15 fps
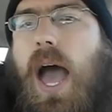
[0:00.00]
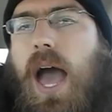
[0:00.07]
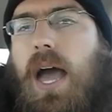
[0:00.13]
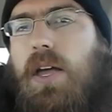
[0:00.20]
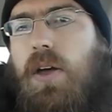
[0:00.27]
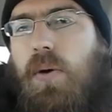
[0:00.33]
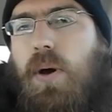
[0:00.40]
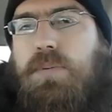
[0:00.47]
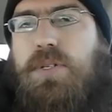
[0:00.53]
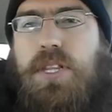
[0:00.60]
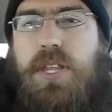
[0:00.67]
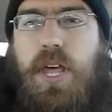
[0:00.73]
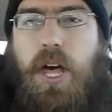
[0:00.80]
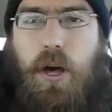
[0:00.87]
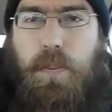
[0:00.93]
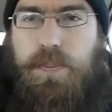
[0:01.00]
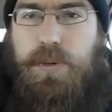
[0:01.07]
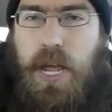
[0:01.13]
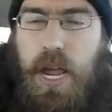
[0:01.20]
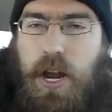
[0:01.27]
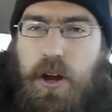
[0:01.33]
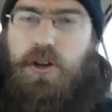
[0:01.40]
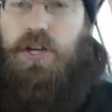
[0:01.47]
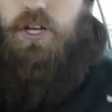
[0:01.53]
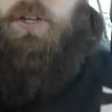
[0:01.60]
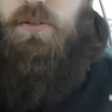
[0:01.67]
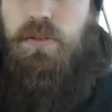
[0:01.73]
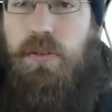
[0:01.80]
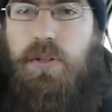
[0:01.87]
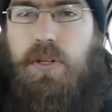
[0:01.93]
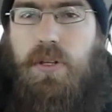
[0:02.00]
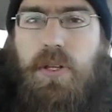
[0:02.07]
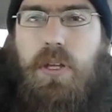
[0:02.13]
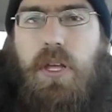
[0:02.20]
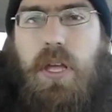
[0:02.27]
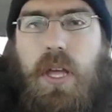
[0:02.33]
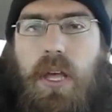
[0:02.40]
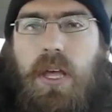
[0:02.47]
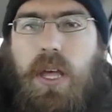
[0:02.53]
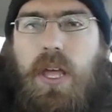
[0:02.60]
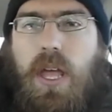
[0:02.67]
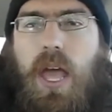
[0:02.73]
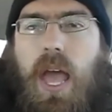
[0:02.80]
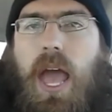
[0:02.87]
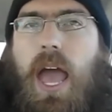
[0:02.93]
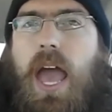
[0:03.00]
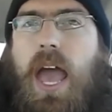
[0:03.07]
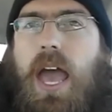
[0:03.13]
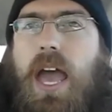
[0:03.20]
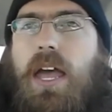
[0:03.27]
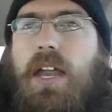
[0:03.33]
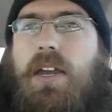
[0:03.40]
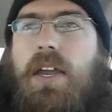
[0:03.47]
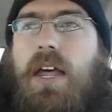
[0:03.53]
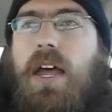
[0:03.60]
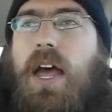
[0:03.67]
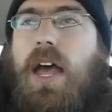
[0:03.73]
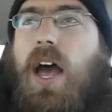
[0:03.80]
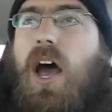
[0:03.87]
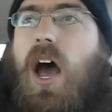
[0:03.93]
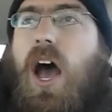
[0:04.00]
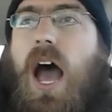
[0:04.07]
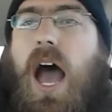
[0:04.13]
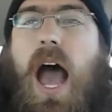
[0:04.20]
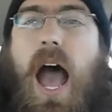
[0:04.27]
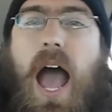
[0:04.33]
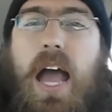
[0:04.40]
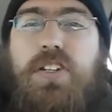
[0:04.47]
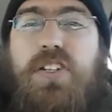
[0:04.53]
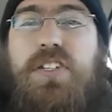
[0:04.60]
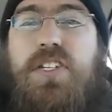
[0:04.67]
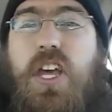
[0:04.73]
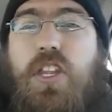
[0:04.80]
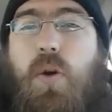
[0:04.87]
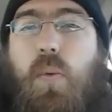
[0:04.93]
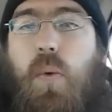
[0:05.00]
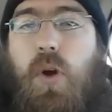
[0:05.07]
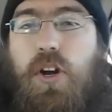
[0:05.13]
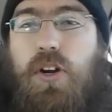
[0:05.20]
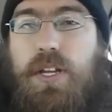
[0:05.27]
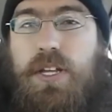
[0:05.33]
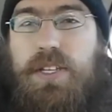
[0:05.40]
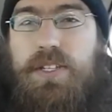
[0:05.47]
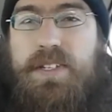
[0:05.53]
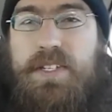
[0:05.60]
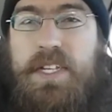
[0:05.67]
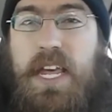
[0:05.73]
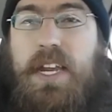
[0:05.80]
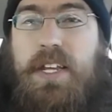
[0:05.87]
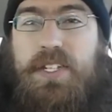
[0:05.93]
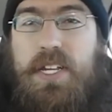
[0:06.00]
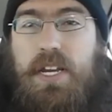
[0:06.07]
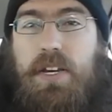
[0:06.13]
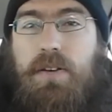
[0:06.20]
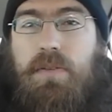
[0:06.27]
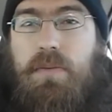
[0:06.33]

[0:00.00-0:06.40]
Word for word: I go up to the help area and I just said the word Citizen.